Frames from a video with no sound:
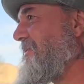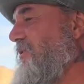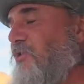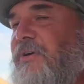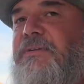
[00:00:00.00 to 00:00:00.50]

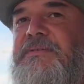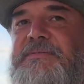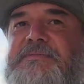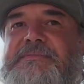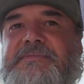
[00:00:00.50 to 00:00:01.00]
Sure.
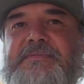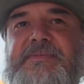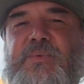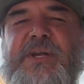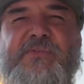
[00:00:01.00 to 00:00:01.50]
Okay,
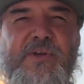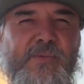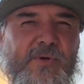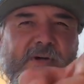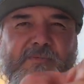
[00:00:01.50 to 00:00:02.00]
Mike. Whatever you're
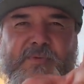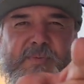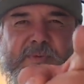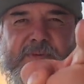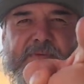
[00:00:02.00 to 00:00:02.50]
more comfortable with.